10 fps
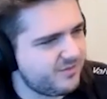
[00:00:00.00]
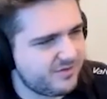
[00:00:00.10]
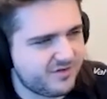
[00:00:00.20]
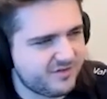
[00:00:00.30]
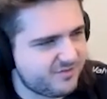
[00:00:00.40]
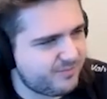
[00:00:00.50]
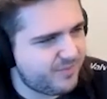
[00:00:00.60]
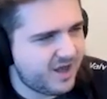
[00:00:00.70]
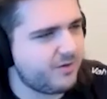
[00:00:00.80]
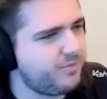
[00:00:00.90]
just
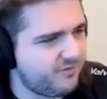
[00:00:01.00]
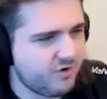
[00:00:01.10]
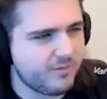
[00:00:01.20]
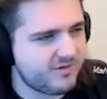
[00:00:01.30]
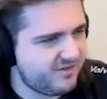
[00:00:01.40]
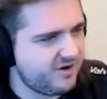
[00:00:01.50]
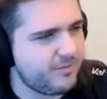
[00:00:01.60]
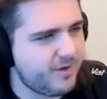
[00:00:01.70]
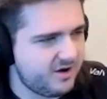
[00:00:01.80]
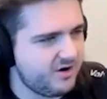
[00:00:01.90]
better performance year
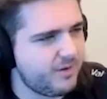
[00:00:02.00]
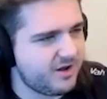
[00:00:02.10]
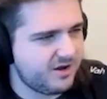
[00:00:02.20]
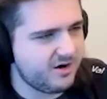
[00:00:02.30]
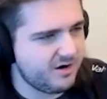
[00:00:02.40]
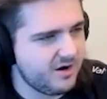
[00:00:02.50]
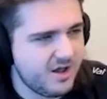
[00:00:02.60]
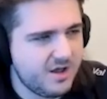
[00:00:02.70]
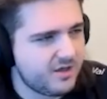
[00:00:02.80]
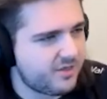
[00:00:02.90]
by year by year,
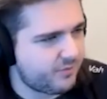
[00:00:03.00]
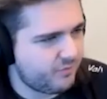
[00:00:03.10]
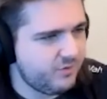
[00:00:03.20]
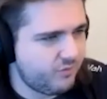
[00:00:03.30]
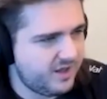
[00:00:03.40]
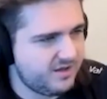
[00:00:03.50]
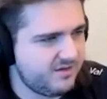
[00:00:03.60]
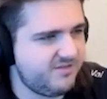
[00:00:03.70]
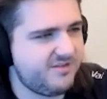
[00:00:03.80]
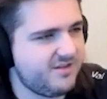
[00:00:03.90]
three
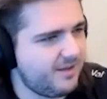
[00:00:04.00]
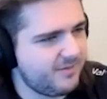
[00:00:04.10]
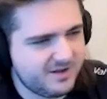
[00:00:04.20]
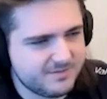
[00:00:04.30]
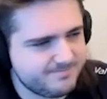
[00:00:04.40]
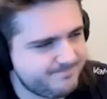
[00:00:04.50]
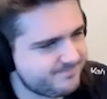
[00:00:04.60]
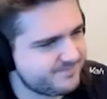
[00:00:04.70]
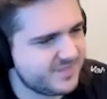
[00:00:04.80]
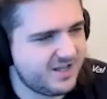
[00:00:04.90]
wins. I mean,
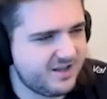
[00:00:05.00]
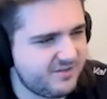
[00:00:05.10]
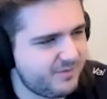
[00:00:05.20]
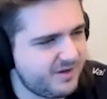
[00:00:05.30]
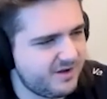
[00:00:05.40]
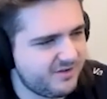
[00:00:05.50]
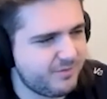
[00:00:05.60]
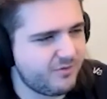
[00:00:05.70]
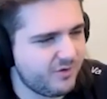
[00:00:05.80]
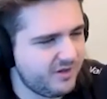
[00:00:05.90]
it's been it's
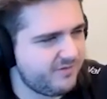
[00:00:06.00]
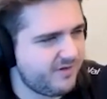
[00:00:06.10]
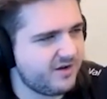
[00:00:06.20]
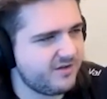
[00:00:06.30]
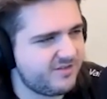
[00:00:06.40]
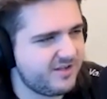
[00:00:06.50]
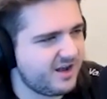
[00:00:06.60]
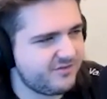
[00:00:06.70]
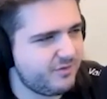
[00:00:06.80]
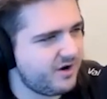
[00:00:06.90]
been really fun to see. I
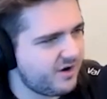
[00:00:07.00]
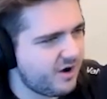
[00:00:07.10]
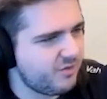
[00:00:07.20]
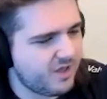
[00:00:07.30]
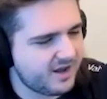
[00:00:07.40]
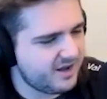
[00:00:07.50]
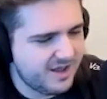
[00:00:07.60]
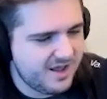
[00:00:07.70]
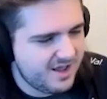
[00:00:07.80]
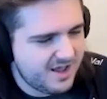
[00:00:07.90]
just want to know like
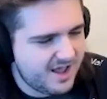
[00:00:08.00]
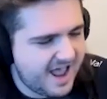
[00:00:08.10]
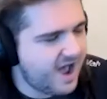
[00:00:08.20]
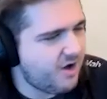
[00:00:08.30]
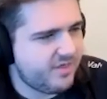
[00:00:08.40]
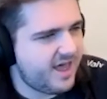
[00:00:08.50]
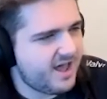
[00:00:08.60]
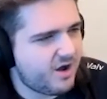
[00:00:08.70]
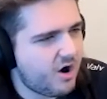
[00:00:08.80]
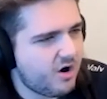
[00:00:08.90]
how that
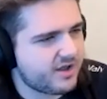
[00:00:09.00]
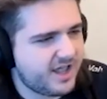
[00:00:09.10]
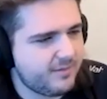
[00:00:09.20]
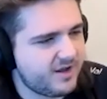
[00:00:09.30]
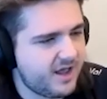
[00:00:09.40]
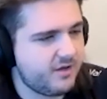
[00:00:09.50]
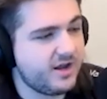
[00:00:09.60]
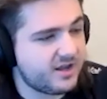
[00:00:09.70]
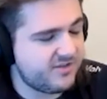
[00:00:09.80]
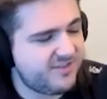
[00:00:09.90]
all came together
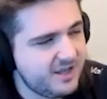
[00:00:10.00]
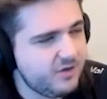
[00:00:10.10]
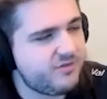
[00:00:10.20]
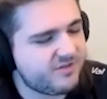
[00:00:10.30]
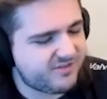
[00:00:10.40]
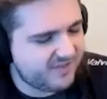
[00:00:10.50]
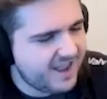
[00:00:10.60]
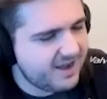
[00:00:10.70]
and continue to stay